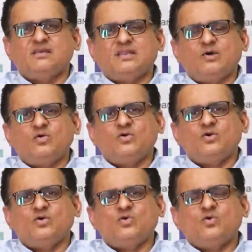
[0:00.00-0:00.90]
Now,
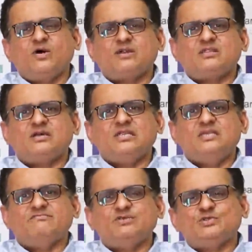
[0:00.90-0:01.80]
who are the
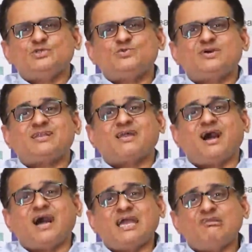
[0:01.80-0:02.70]
individuals who are at
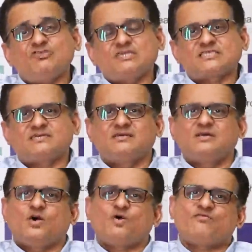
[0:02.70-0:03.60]
high risk
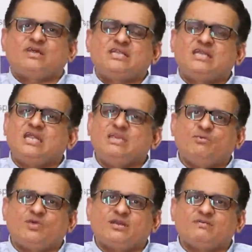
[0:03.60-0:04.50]
of getting a
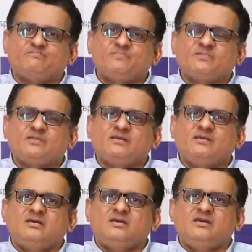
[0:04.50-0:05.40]
pneumonia?
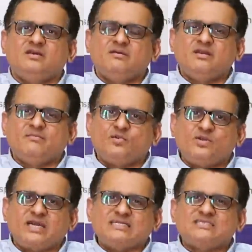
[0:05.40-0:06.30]

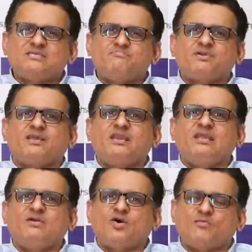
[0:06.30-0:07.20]
Pneumonia is
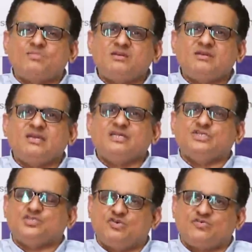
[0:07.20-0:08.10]
typically common
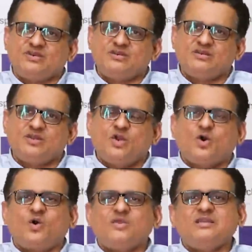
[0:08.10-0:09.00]
in children
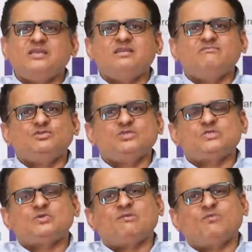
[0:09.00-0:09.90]
or in
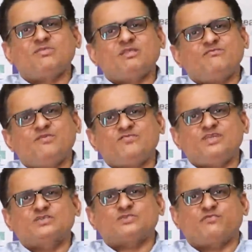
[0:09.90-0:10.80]
individuals who are more than 50
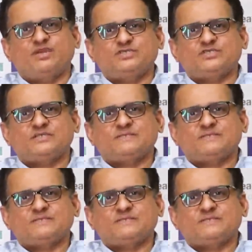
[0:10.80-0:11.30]
years of age.